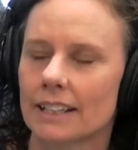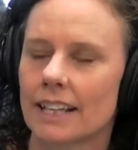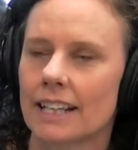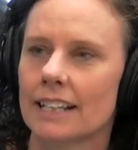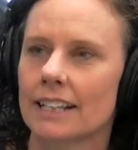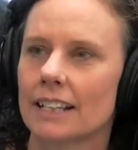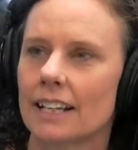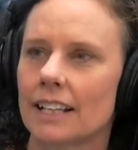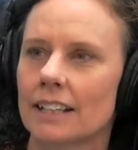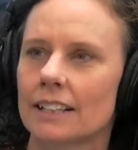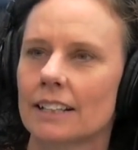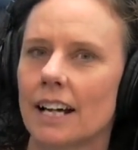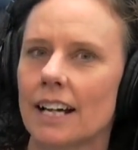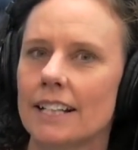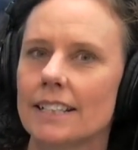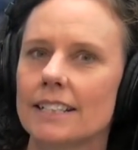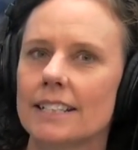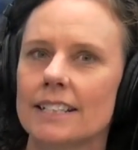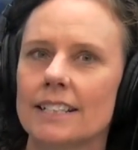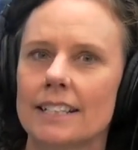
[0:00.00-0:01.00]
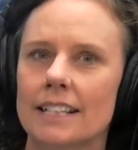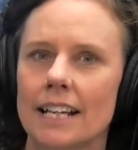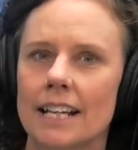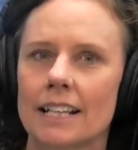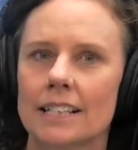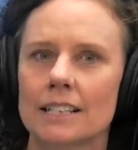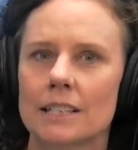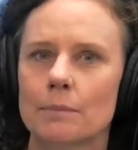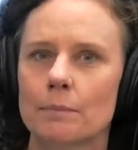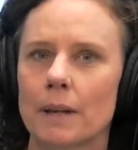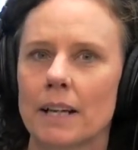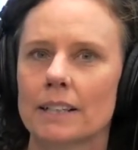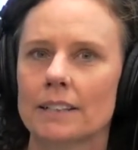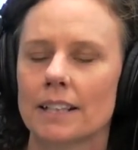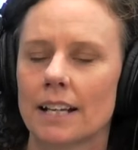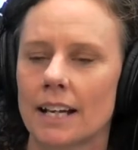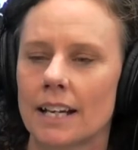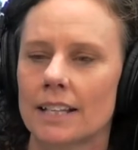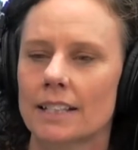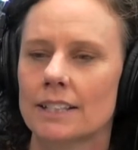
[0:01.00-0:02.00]
Like God doesn't expect
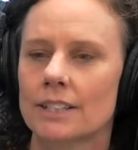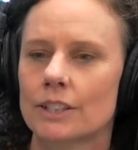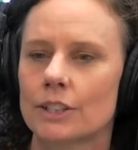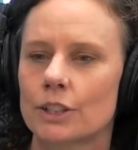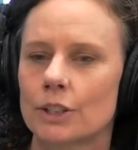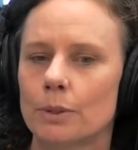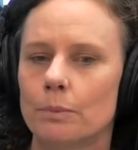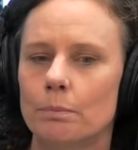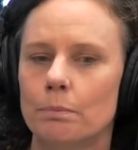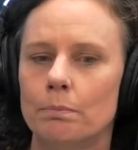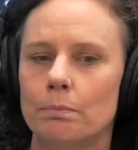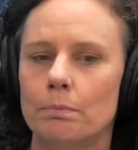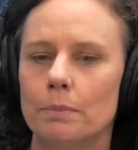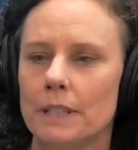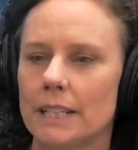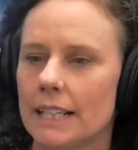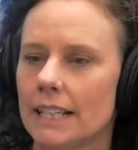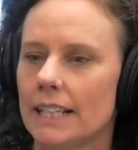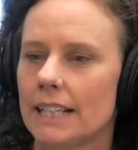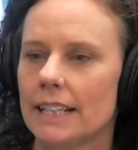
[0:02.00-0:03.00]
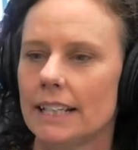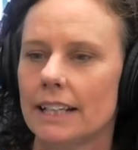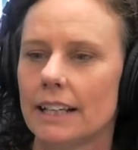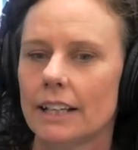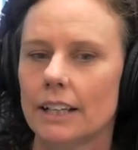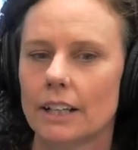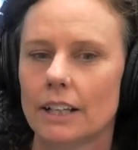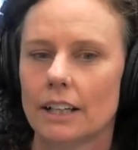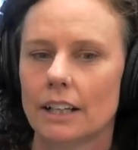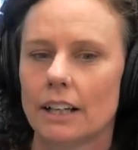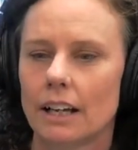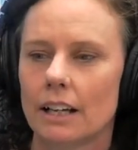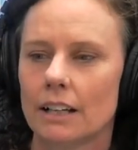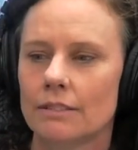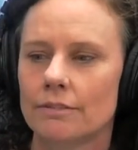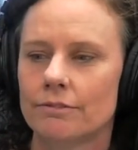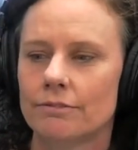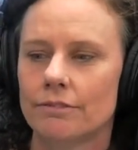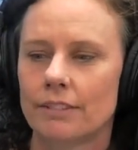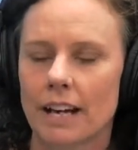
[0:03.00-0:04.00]
us to be
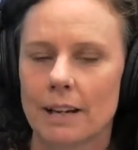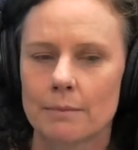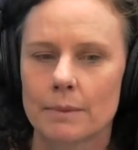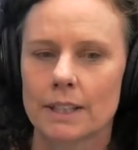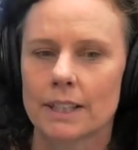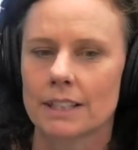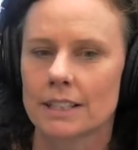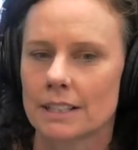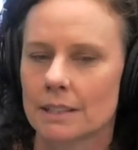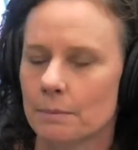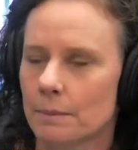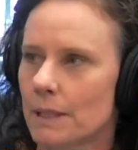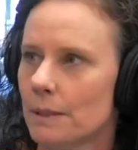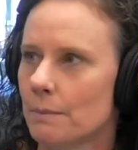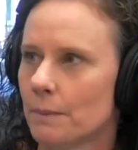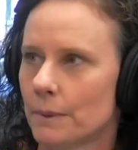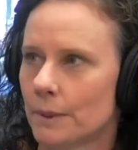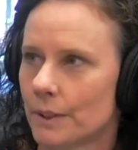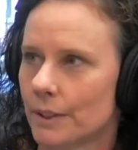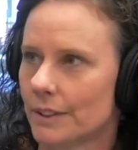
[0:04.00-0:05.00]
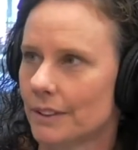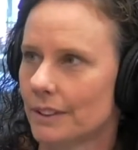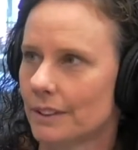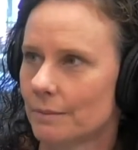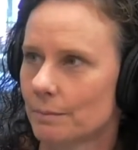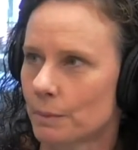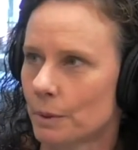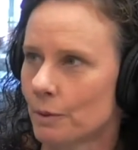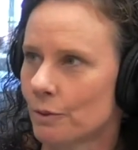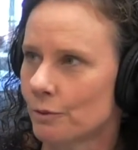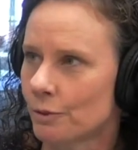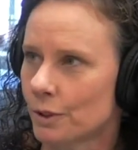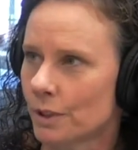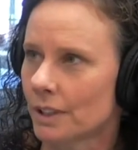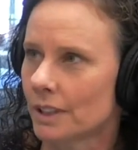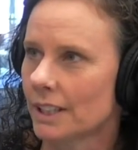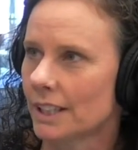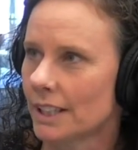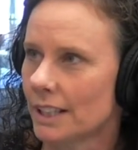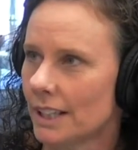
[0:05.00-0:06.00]
fabulous people
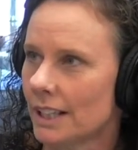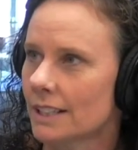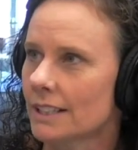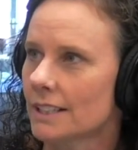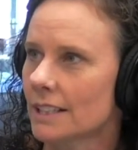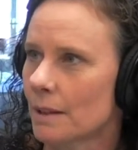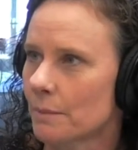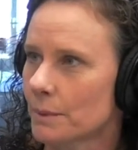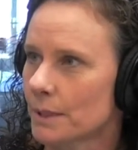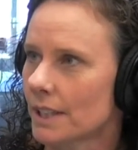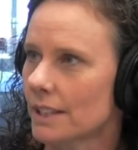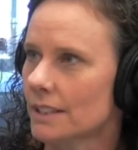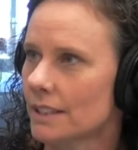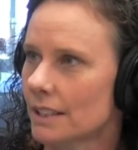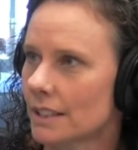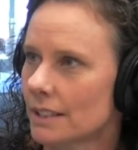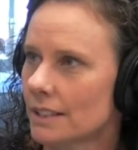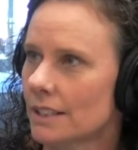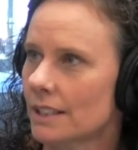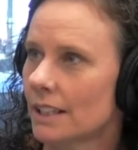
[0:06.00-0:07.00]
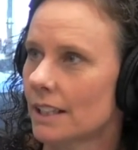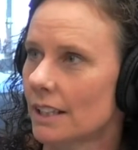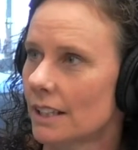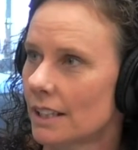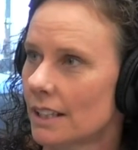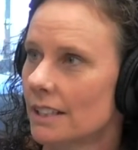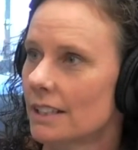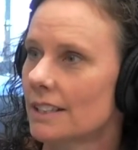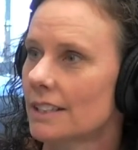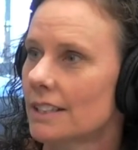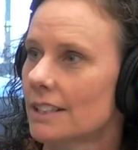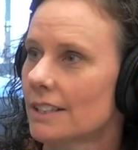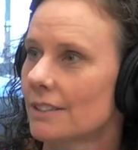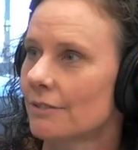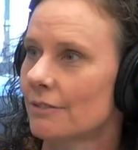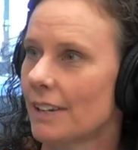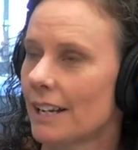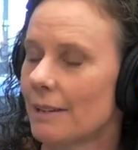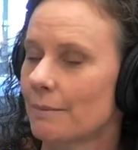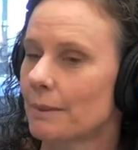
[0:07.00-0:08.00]
before he accepts us into his
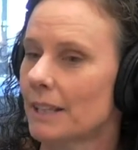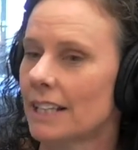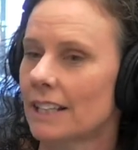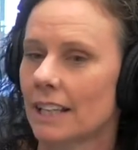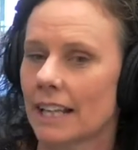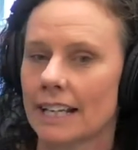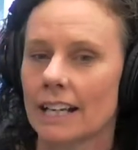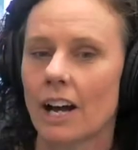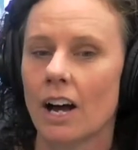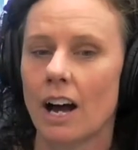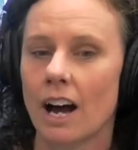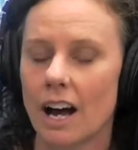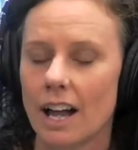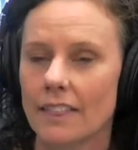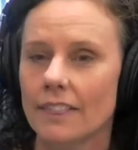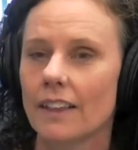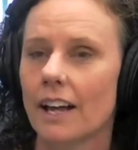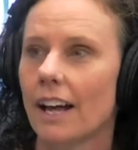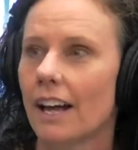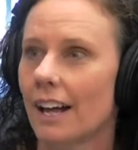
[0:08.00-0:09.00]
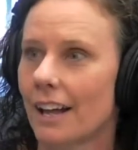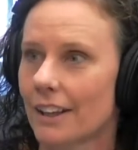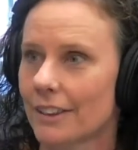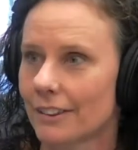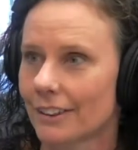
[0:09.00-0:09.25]
family. Like on Thank the God.